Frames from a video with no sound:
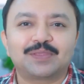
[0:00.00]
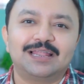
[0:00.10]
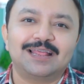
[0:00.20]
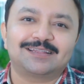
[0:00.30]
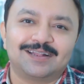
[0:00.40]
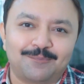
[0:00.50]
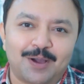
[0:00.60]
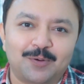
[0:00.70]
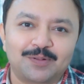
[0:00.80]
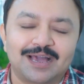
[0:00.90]
collected
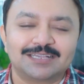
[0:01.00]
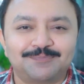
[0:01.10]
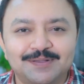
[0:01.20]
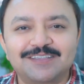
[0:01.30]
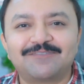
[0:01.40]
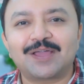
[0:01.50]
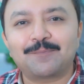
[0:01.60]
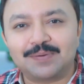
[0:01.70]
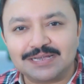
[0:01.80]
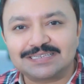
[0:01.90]
about a
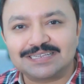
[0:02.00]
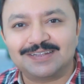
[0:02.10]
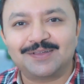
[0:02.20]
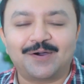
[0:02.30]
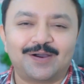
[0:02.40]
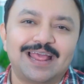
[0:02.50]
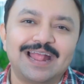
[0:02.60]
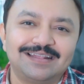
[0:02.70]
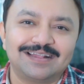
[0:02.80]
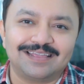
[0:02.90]
specific person or
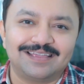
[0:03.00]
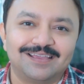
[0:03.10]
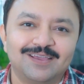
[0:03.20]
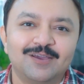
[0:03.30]
entity.